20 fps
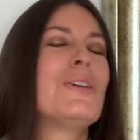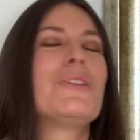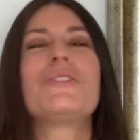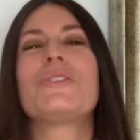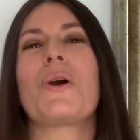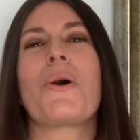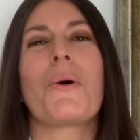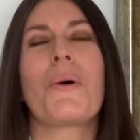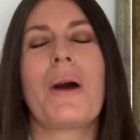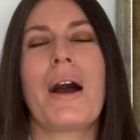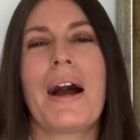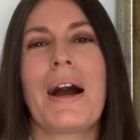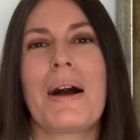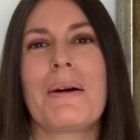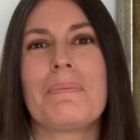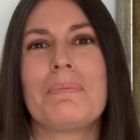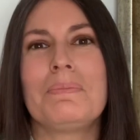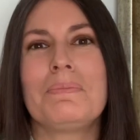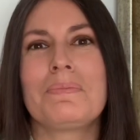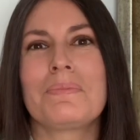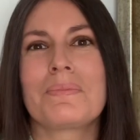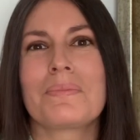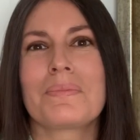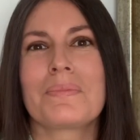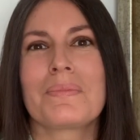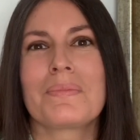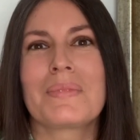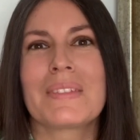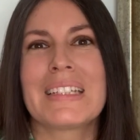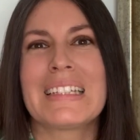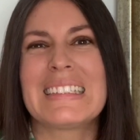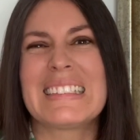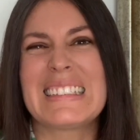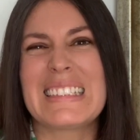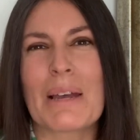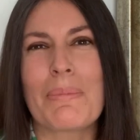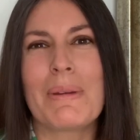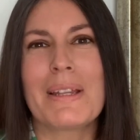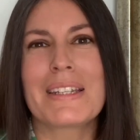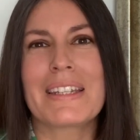So
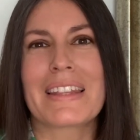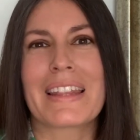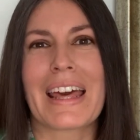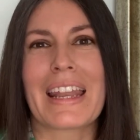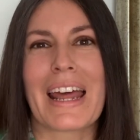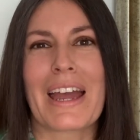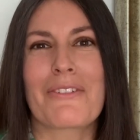step into that high